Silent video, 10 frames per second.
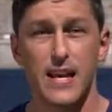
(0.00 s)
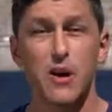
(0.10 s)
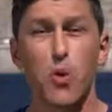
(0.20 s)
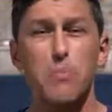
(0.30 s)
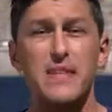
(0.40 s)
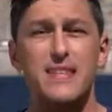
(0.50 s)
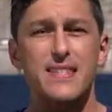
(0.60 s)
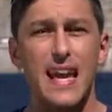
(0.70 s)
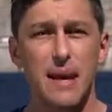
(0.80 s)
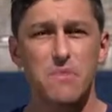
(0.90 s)
It will be the
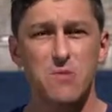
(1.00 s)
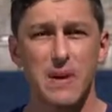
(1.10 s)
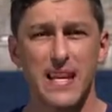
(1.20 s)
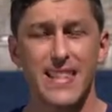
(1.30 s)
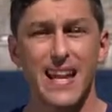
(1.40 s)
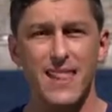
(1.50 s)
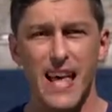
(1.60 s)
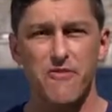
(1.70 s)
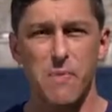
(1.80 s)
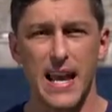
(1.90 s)
same speed that it
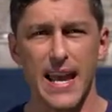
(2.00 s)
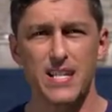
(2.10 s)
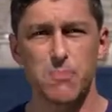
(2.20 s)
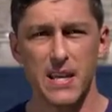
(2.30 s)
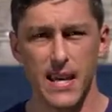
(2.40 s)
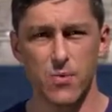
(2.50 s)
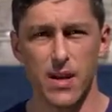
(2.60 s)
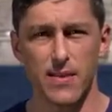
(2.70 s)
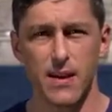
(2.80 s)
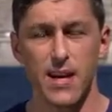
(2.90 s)
left my hand to begin
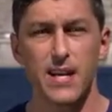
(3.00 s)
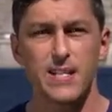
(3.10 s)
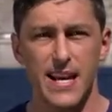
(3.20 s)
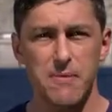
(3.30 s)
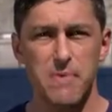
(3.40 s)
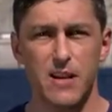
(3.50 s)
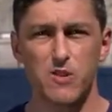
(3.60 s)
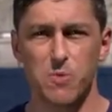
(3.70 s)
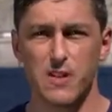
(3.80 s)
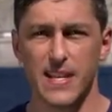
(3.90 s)
with, 10
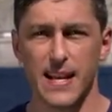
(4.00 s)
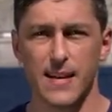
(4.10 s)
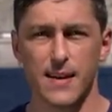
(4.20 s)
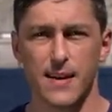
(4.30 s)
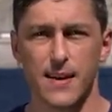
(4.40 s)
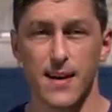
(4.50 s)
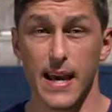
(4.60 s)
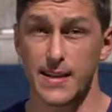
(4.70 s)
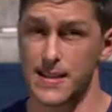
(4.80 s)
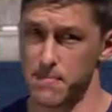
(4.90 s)
meters per second.
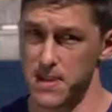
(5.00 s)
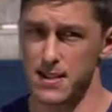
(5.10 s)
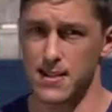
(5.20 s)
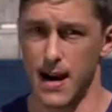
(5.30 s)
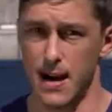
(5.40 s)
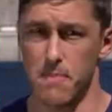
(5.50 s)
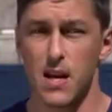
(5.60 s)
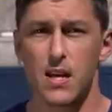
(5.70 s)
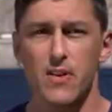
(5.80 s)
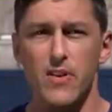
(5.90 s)
Except this time,
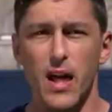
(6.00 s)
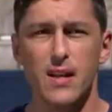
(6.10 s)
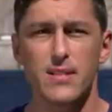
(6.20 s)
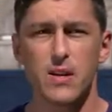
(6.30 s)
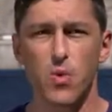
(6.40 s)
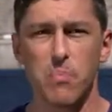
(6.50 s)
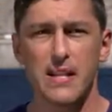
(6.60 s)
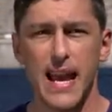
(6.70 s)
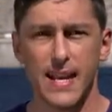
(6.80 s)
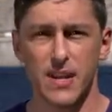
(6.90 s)
the velocity will be
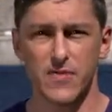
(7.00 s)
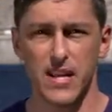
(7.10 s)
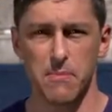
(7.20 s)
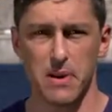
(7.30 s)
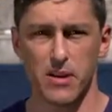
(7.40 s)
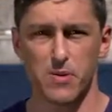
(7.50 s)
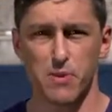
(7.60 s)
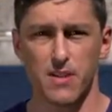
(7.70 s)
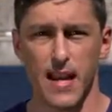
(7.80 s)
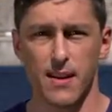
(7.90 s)
negative 10 meters
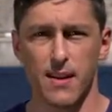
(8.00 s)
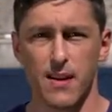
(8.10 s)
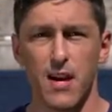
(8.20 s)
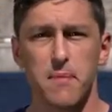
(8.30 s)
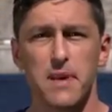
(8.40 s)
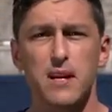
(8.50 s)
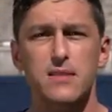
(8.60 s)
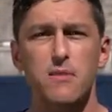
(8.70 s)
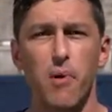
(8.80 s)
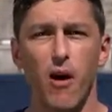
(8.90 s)
per second
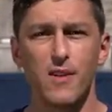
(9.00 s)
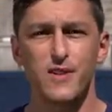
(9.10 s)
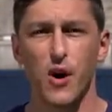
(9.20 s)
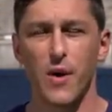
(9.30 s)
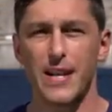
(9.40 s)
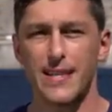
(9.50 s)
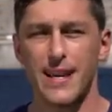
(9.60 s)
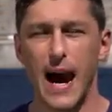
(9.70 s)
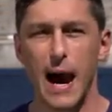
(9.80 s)
because the ball is going in the